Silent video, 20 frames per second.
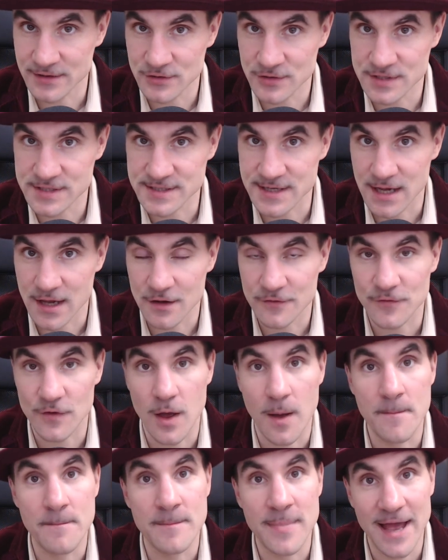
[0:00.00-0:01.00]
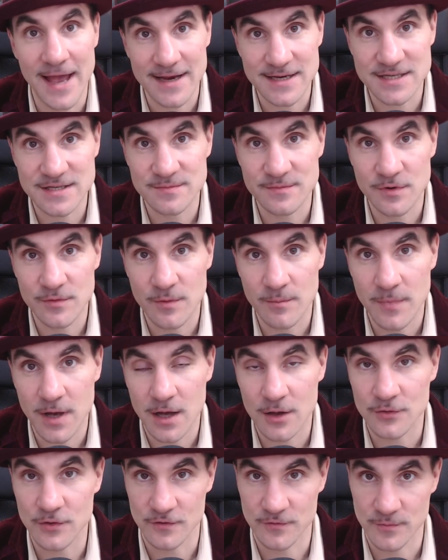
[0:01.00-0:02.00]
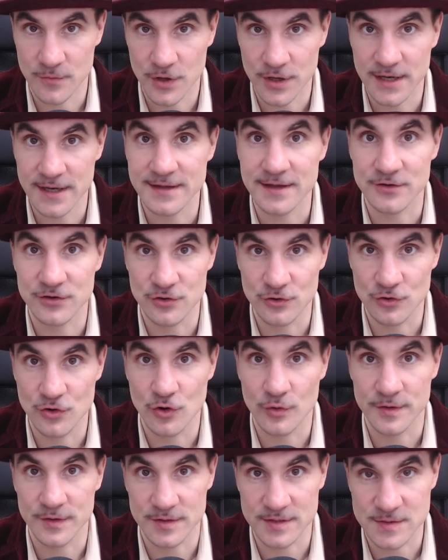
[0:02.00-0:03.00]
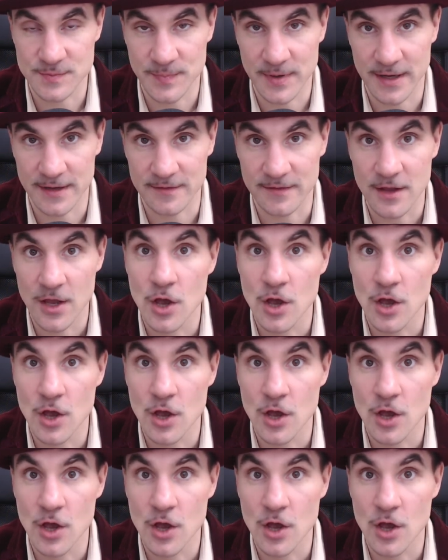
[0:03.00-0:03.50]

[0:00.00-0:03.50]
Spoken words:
yourself a maximum amount of money that you're going to spend.